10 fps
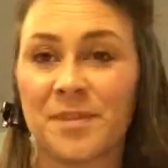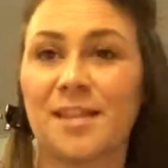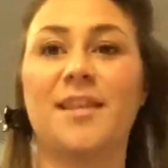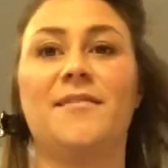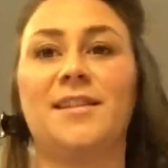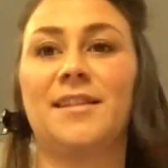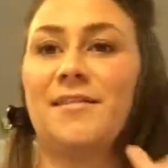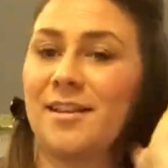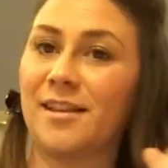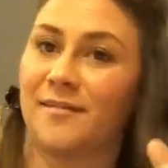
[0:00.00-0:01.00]
Love it, love
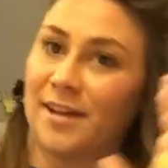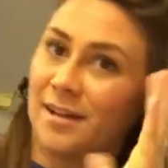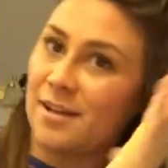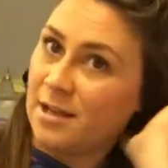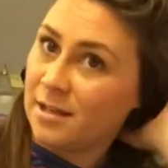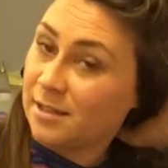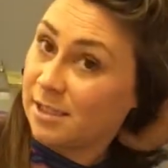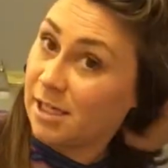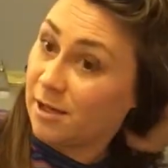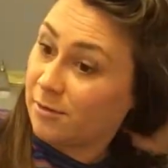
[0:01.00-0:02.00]
it, love it.
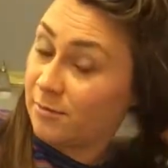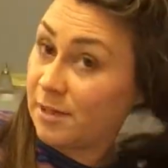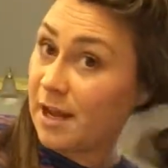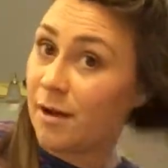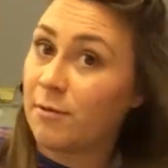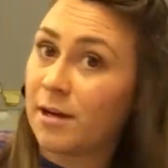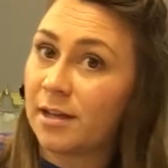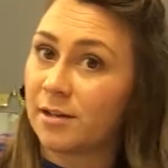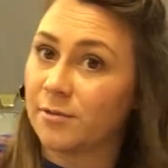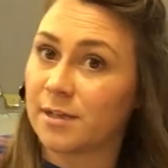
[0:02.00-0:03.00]
So now what I
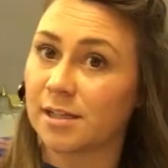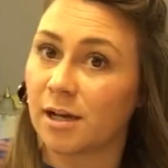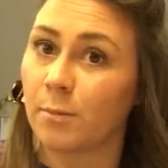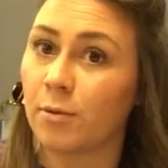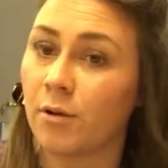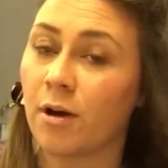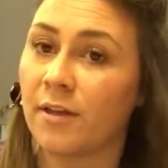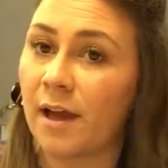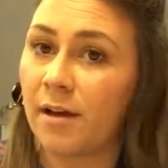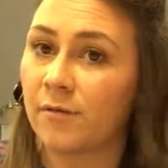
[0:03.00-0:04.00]
do is I'll pull all
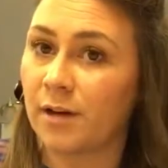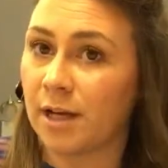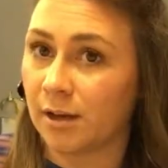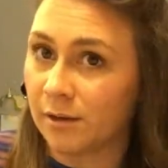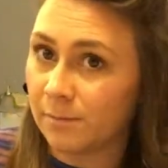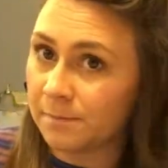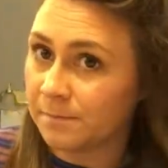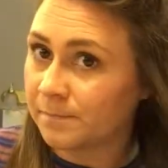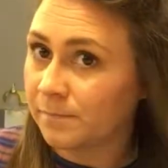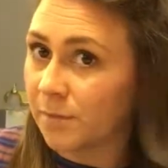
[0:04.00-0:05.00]
that over here.
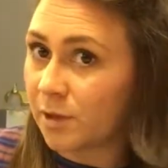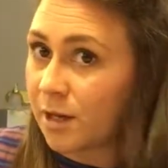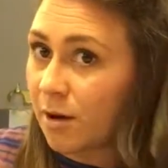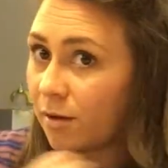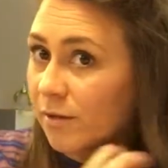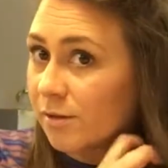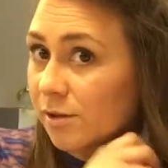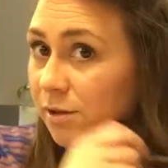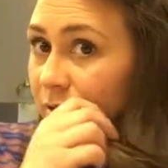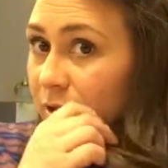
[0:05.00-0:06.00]
Look at all those
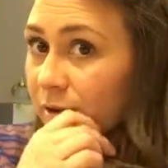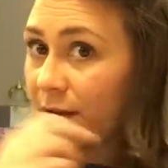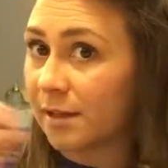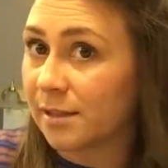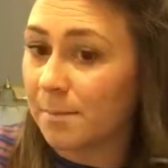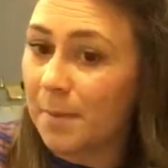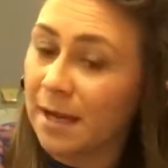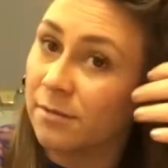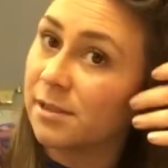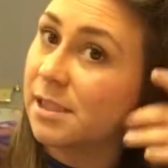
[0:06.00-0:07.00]
curls, you guys.
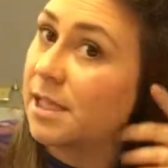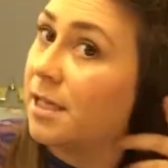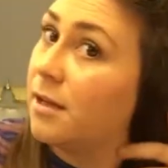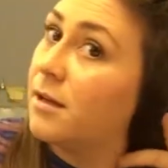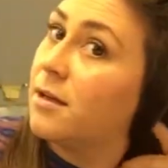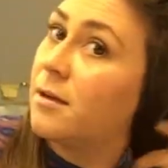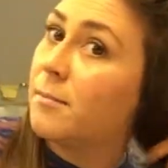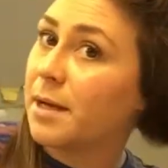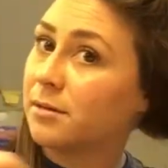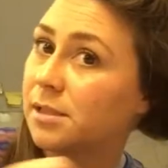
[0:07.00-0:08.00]
Bouncy,
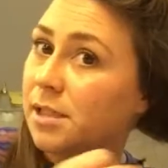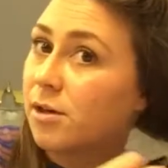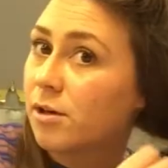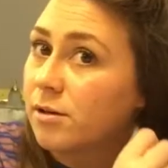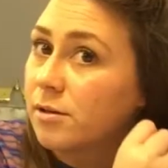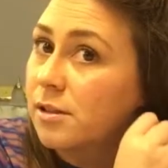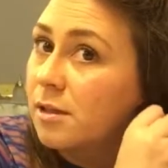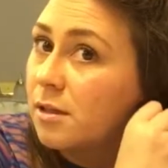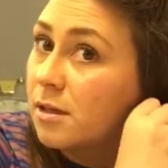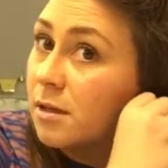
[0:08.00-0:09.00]
bouncy curls.
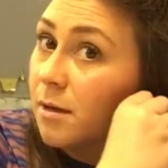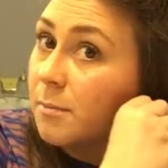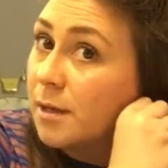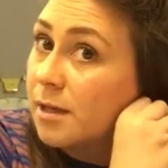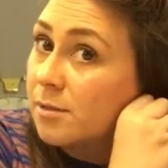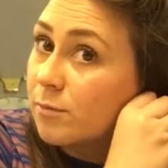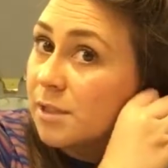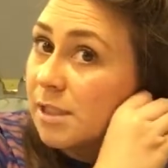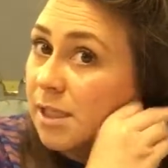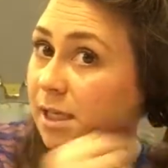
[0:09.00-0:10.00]
Because
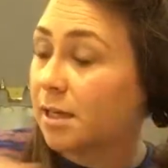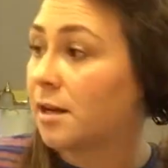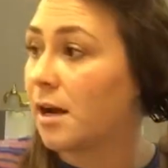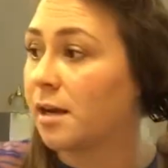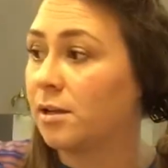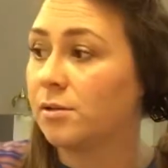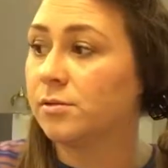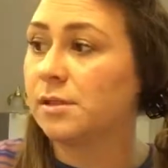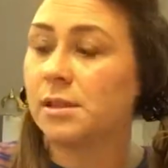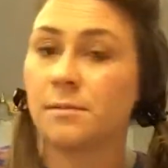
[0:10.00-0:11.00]
once again, I
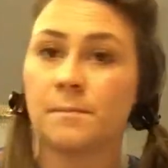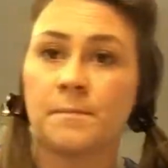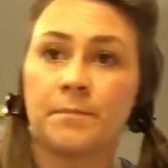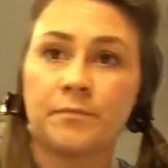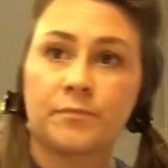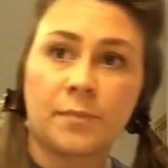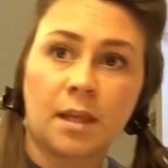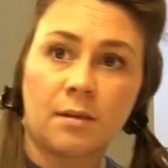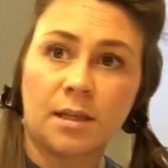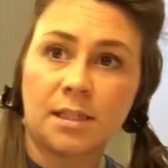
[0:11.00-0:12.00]
use
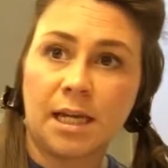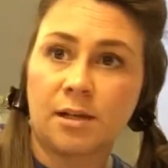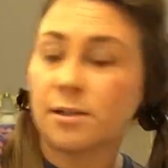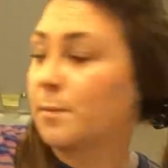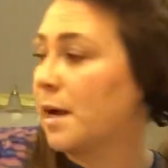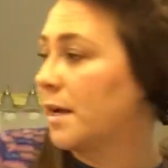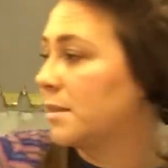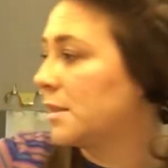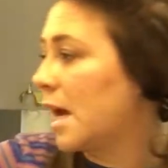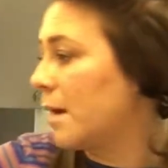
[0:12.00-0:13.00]
this
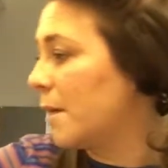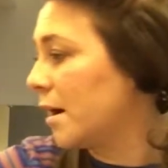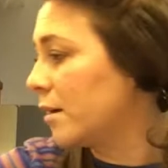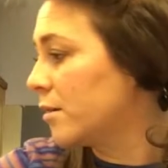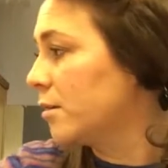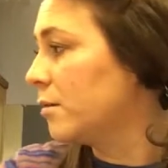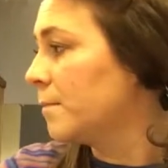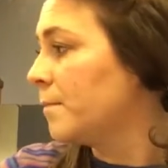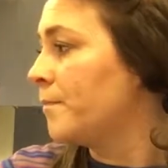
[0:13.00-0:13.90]
hairspray, Tyme Iron.